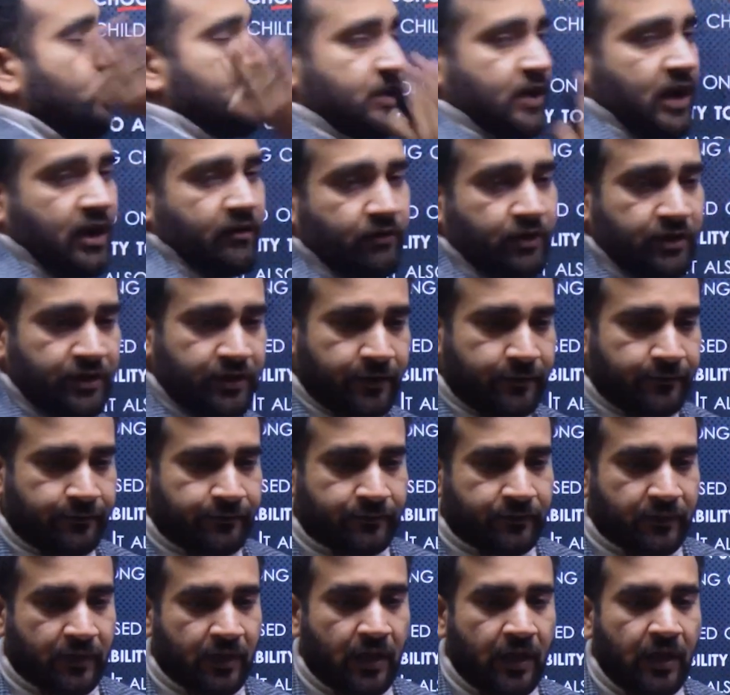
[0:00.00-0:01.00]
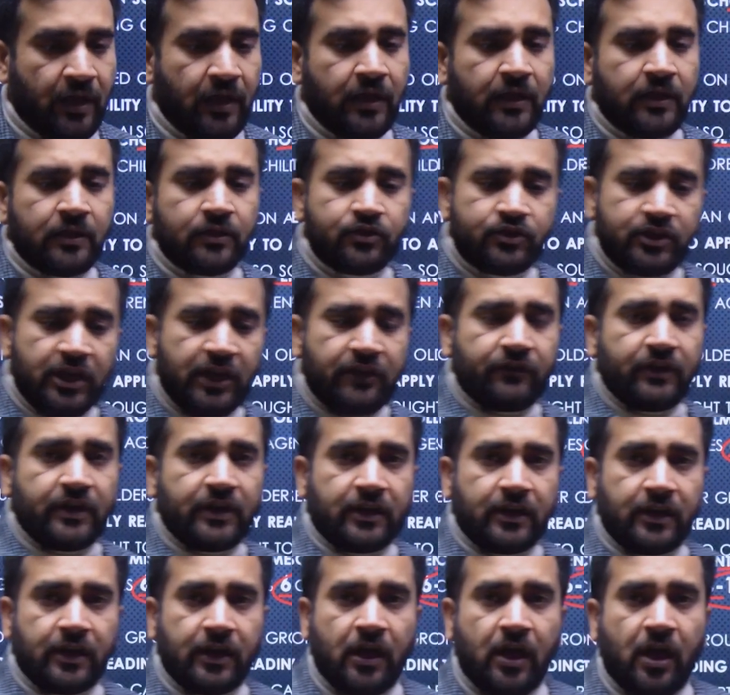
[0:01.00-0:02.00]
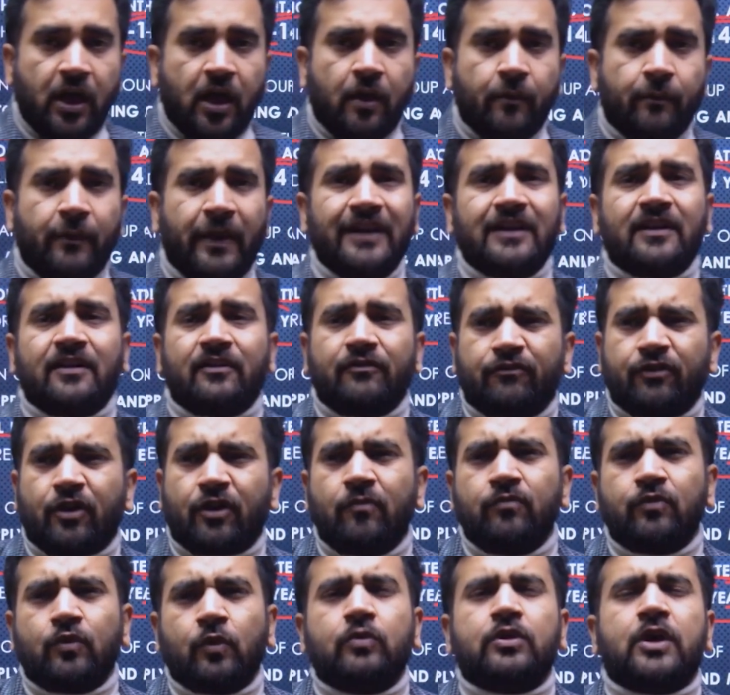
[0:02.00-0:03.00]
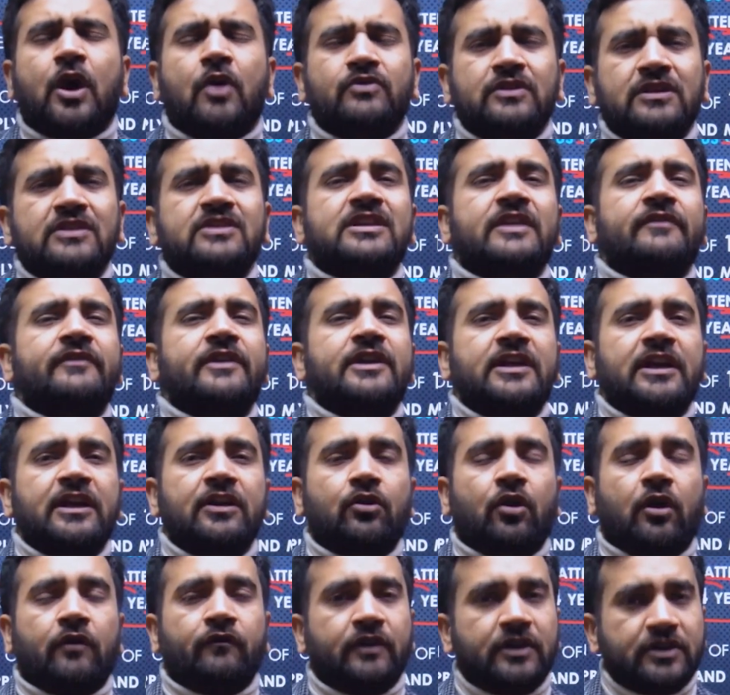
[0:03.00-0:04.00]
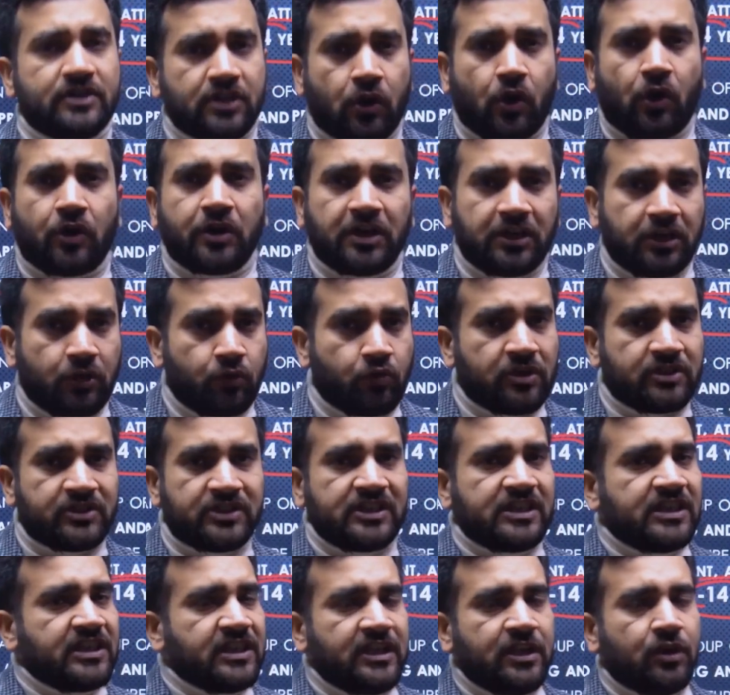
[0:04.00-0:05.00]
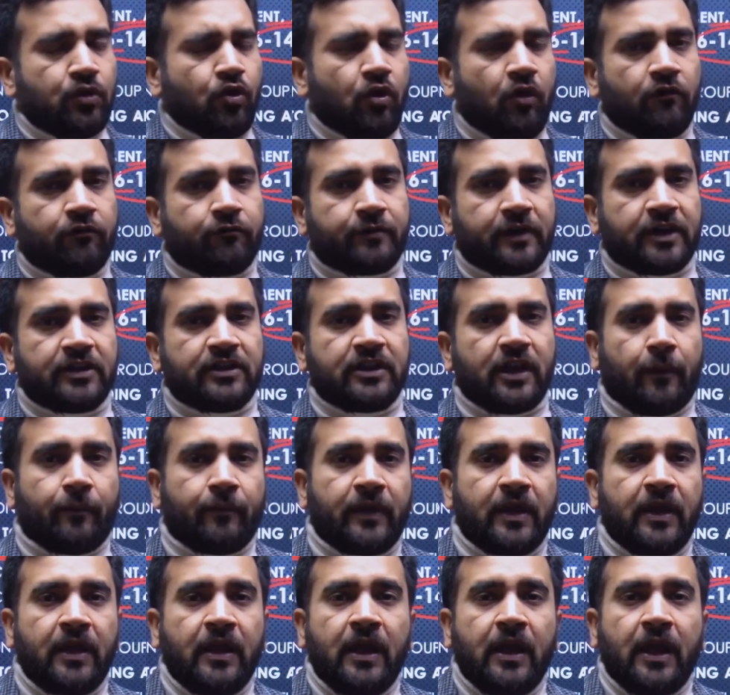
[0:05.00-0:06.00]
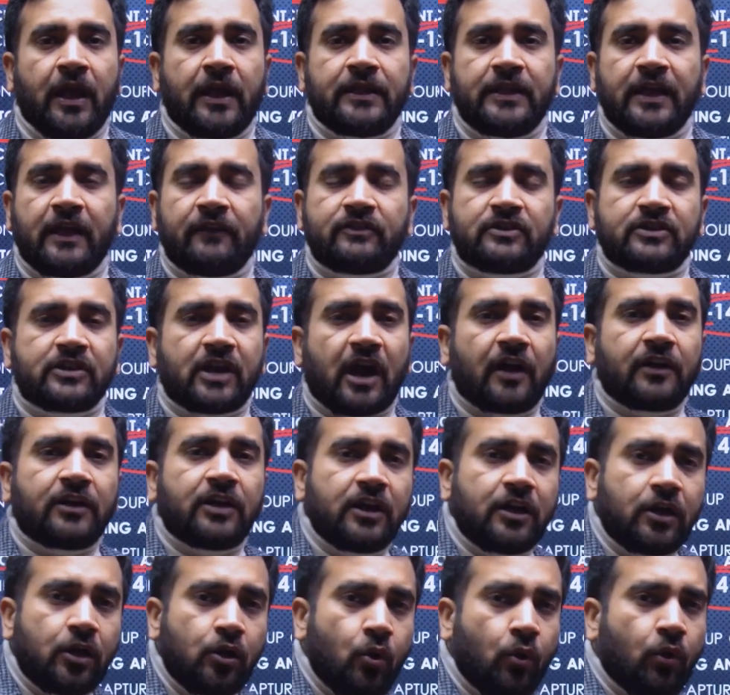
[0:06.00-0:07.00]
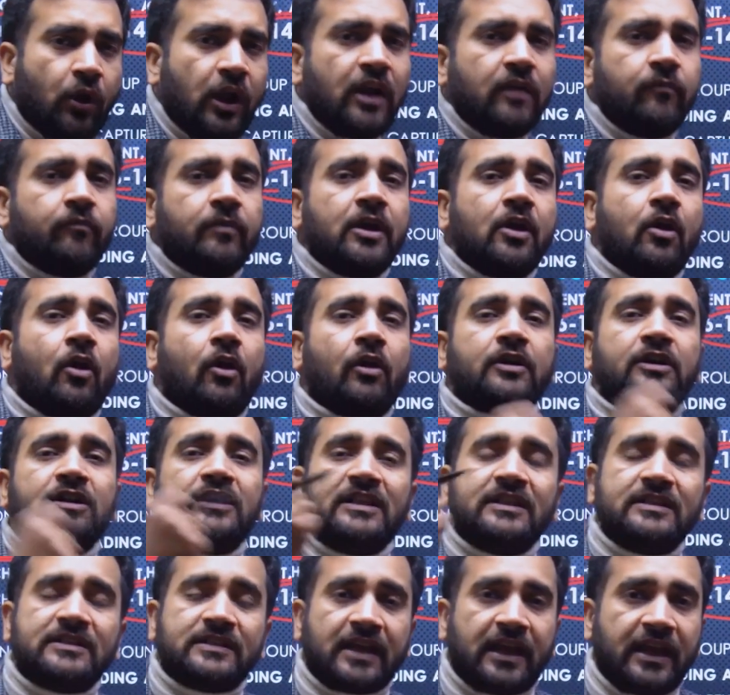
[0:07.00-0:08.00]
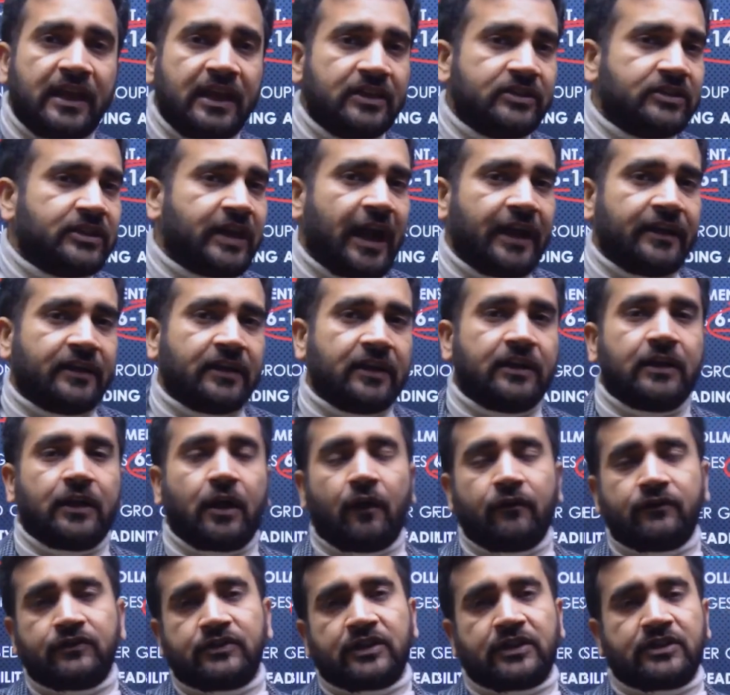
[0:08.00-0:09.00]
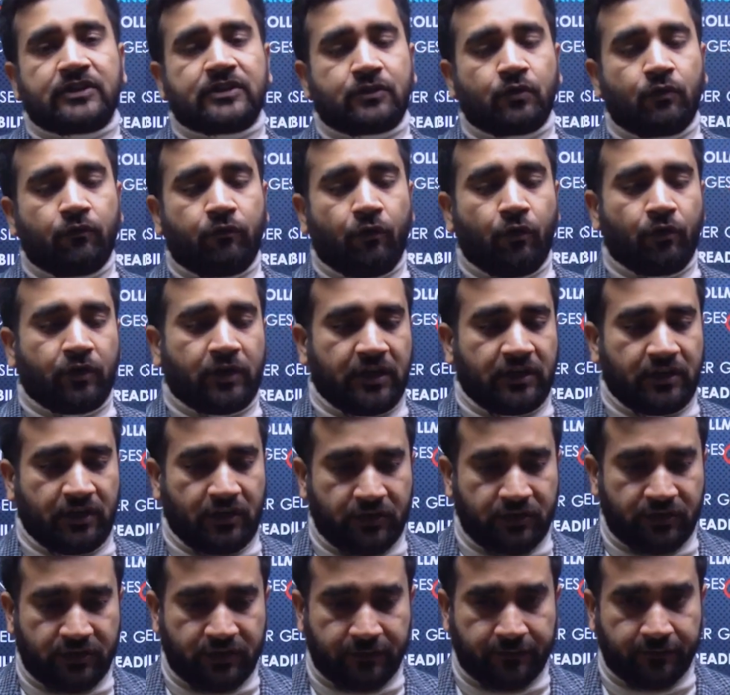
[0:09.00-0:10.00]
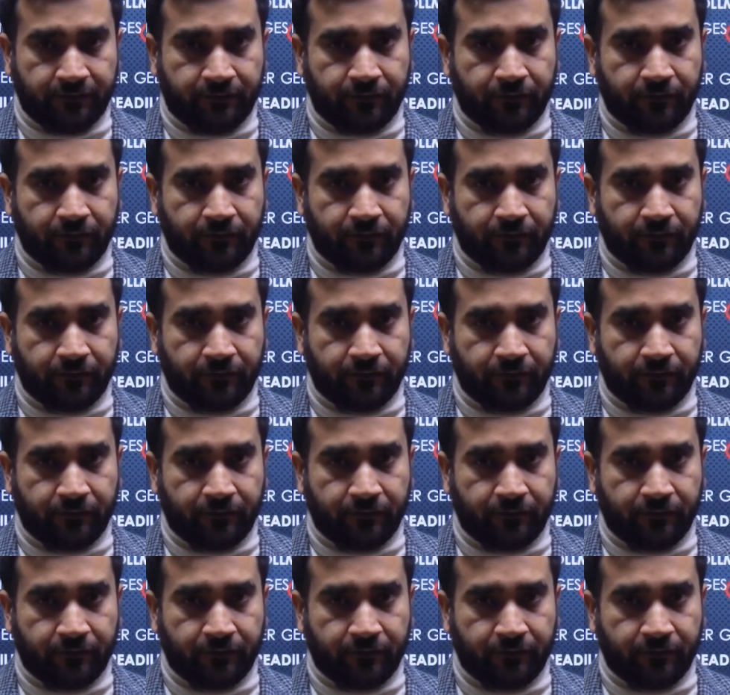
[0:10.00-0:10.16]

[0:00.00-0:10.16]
covered generally. But from 2017 onwards, according to the CEO of Pratham, they have started looking beyond this age category of 6 to 14 years.